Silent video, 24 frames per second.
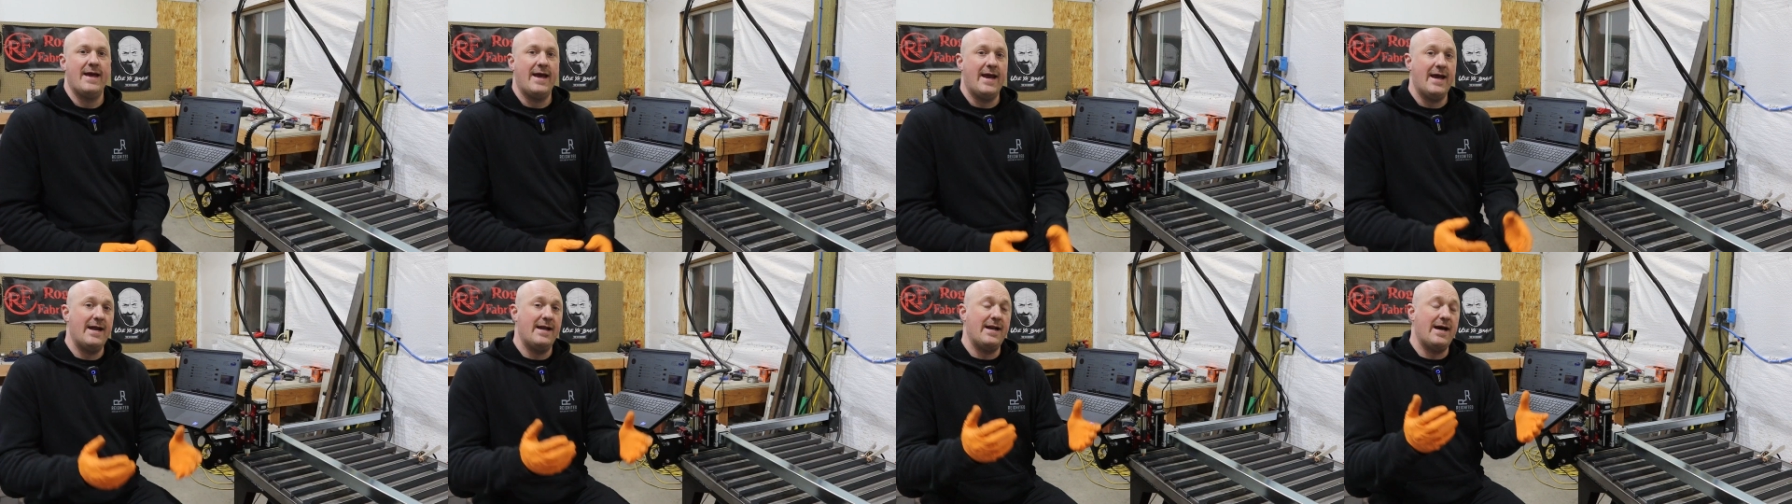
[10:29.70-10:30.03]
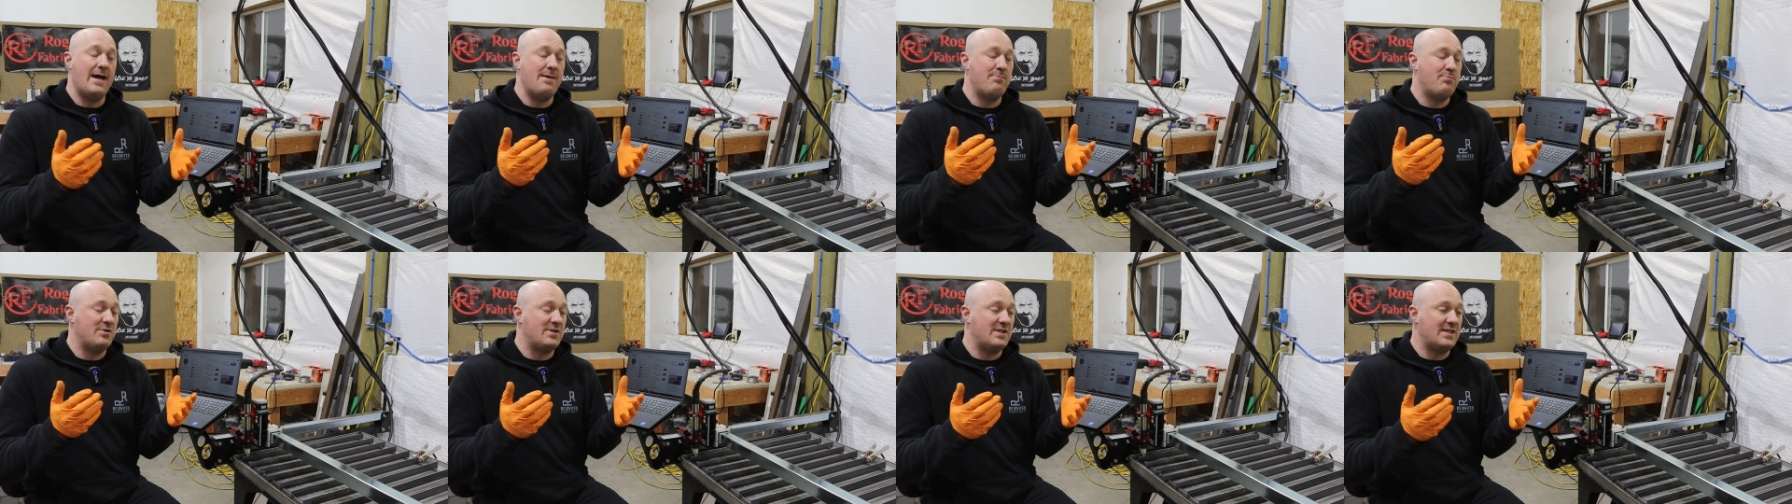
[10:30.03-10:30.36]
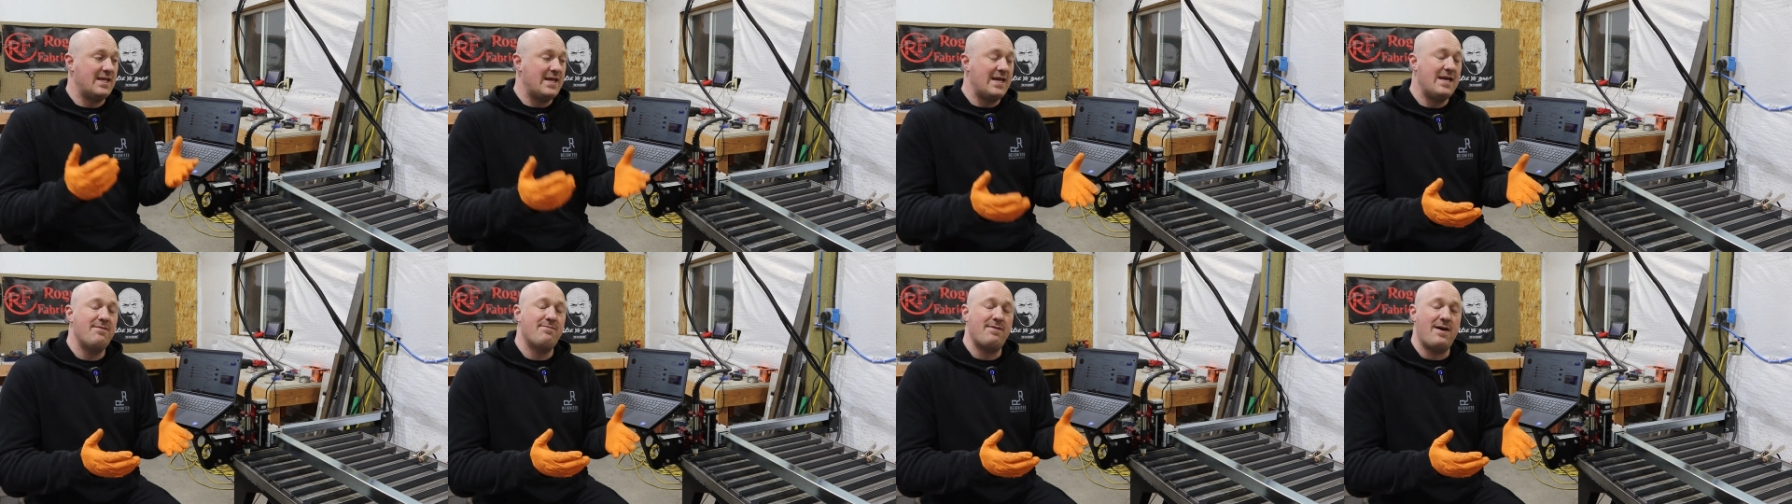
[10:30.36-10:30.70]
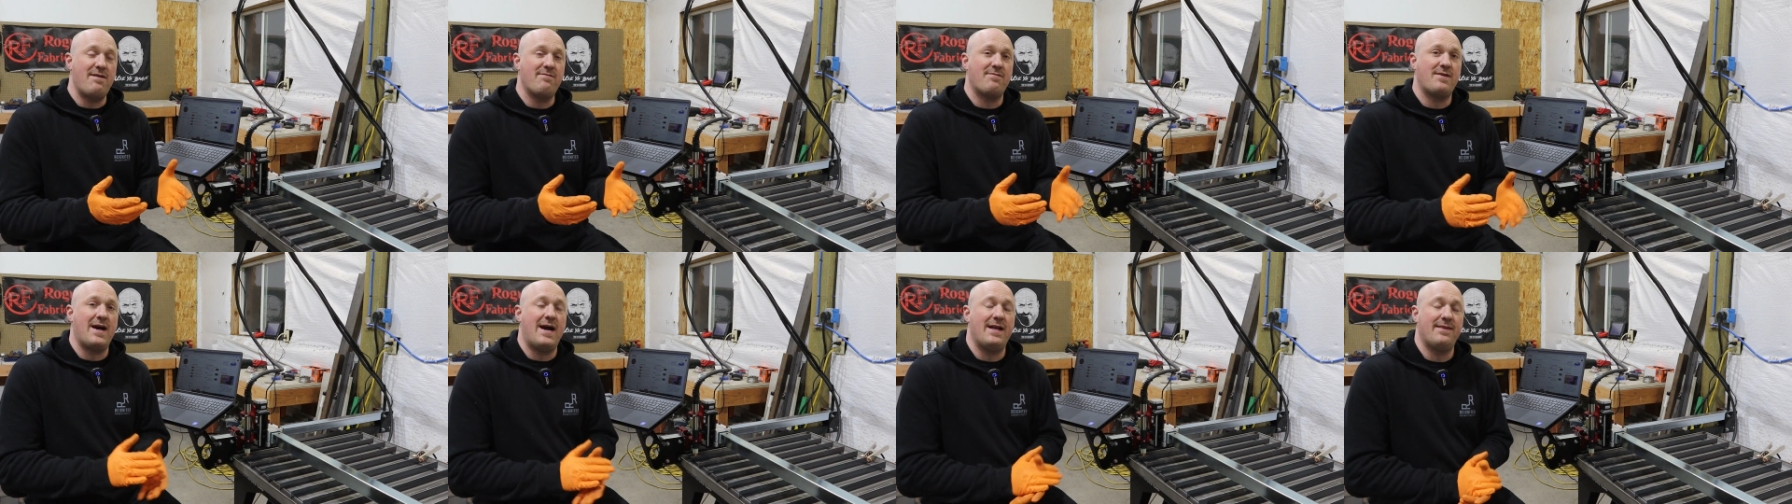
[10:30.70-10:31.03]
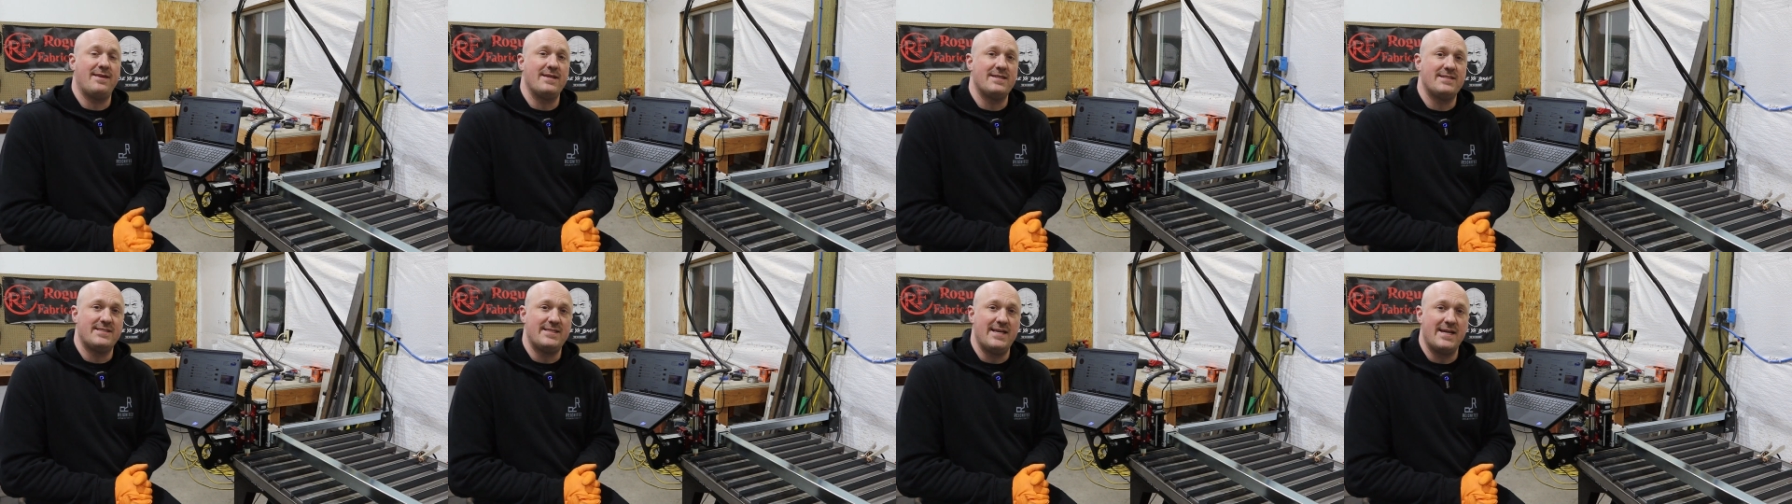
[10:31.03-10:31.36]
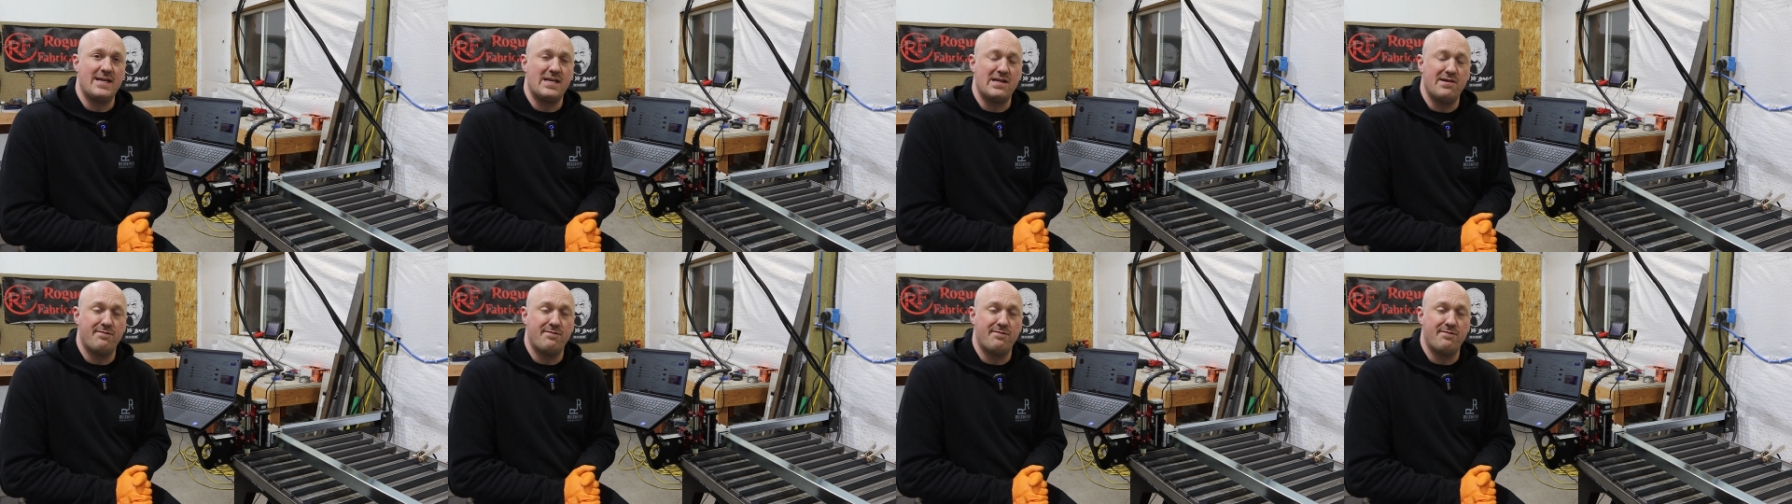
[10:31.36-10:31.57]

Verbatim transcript: And I believe I've got this thing